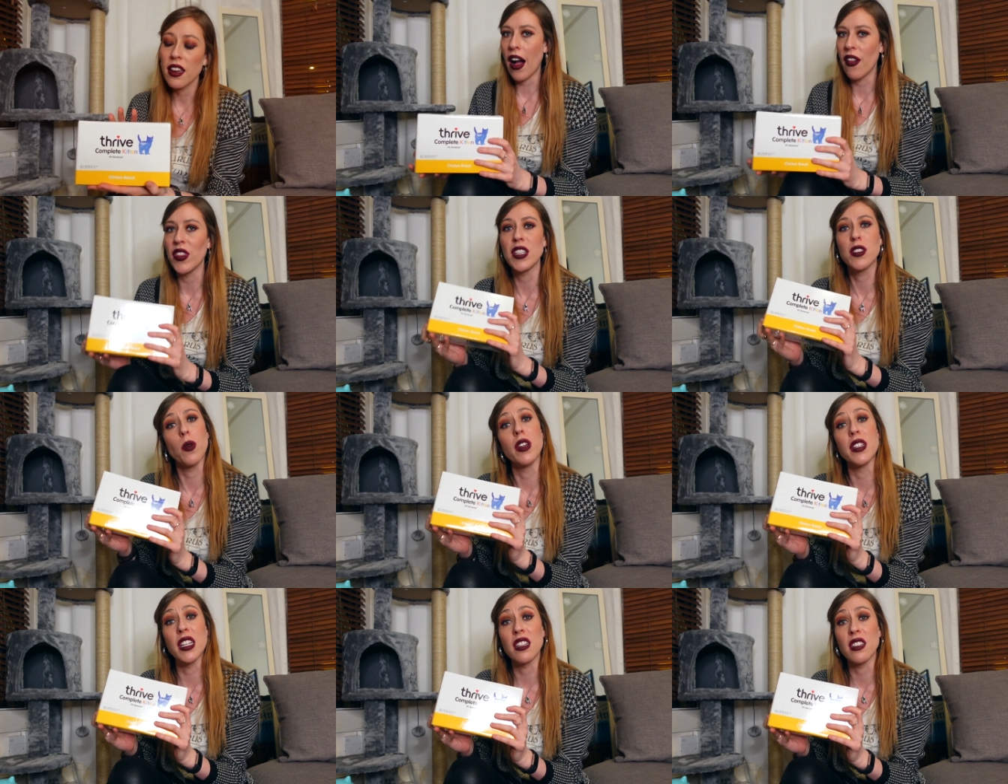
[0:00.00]
And this
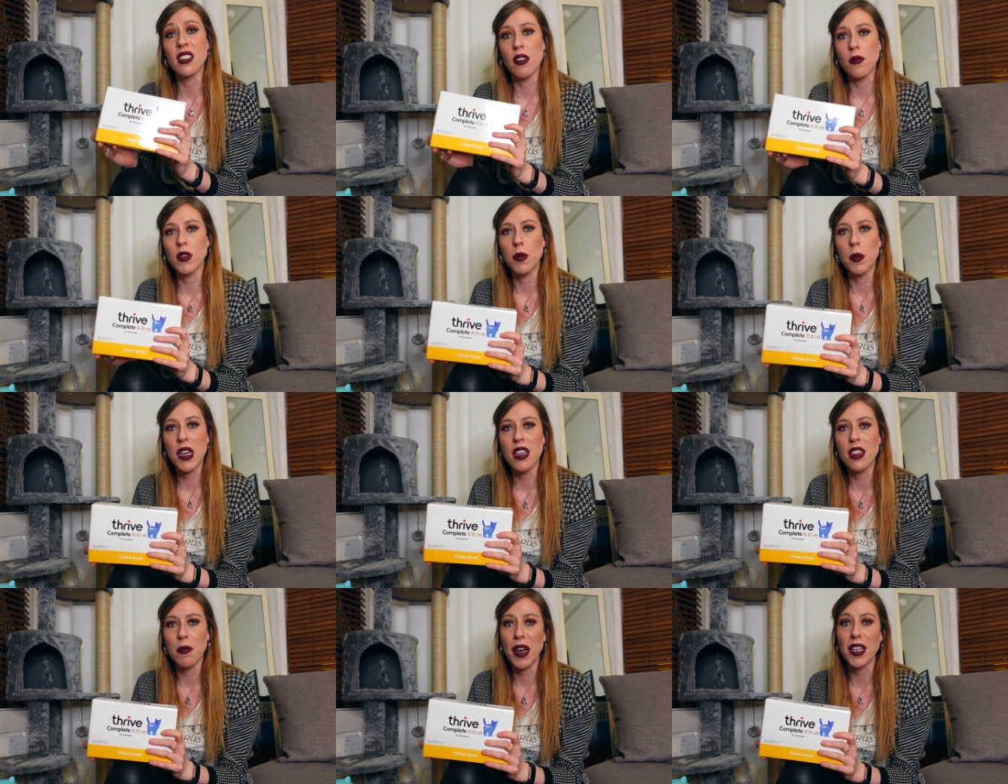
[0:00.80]
one did seem to
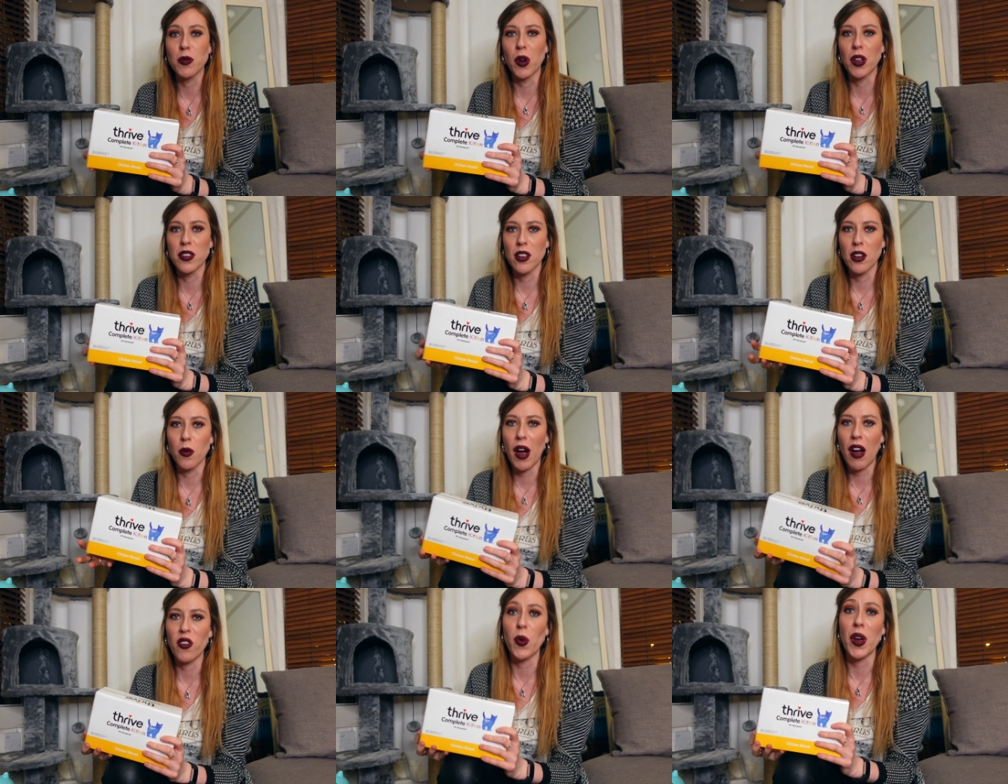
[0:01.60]
be the best one, so
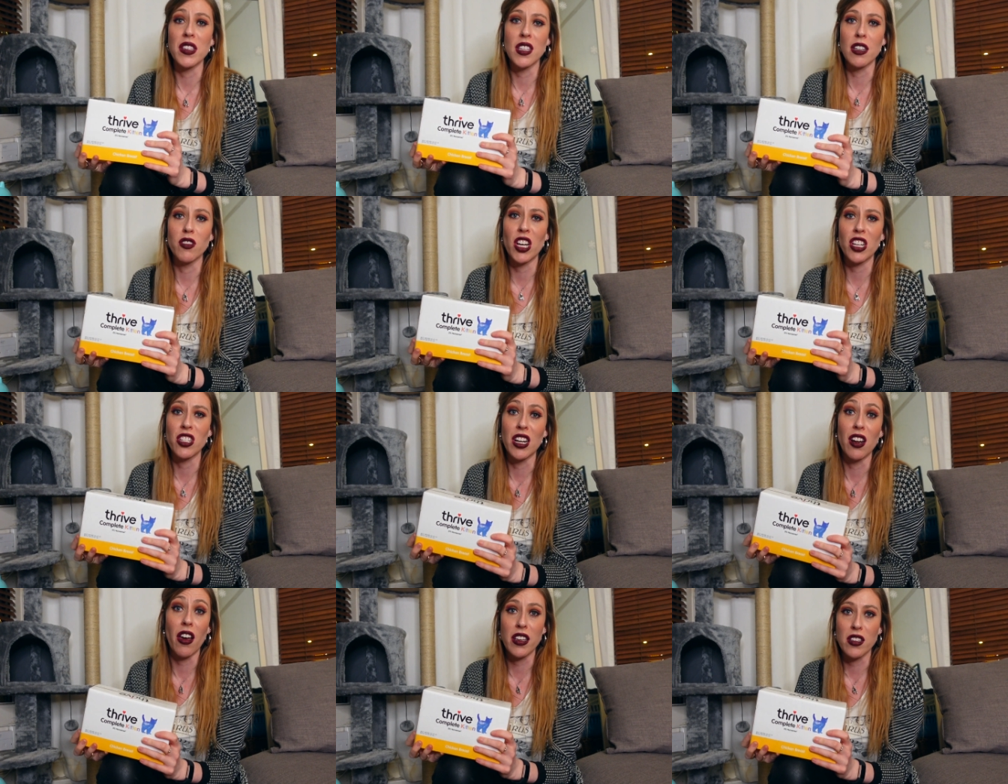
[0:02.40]
we'll have to wait and see if she
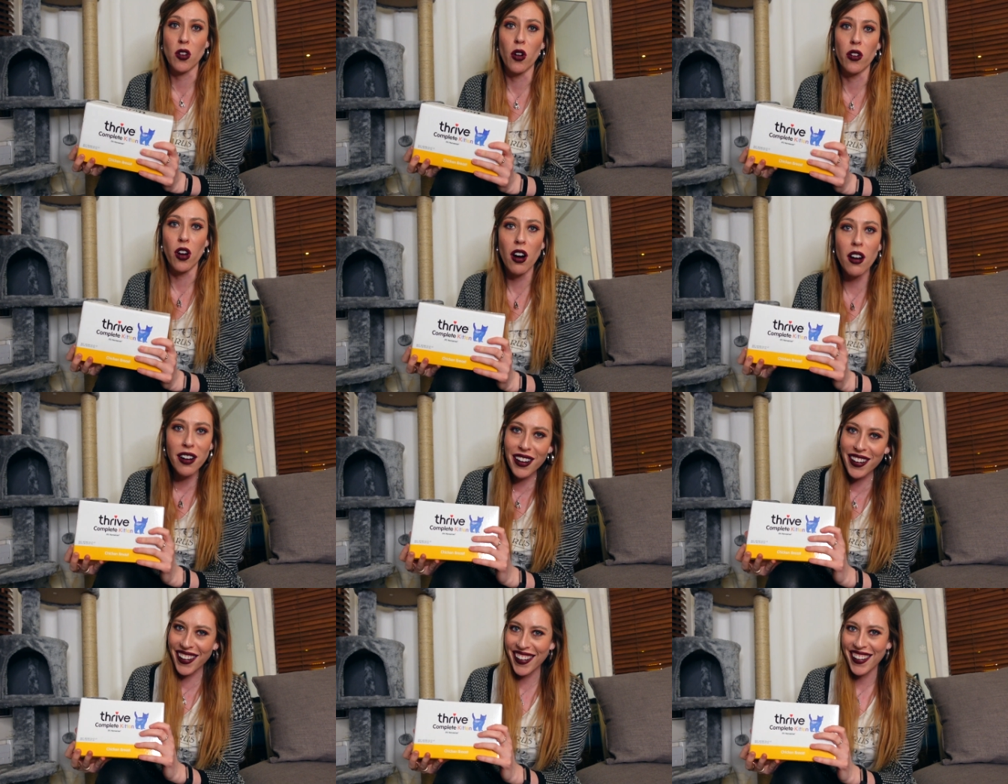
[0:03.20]
actually likes it or
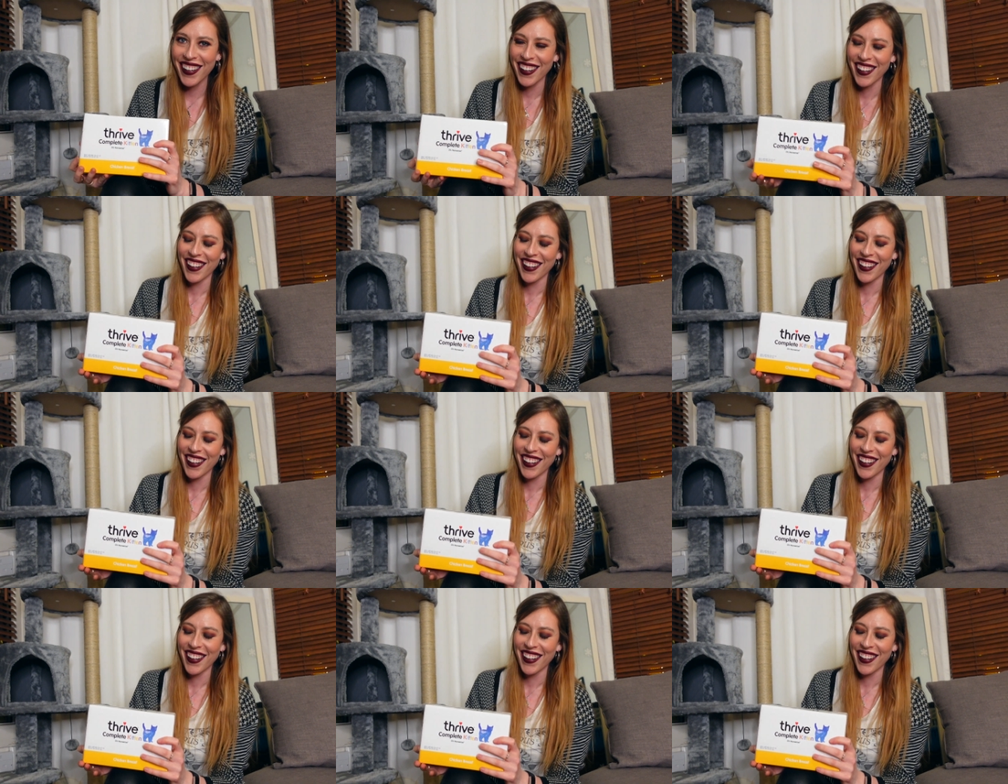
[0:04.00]
not.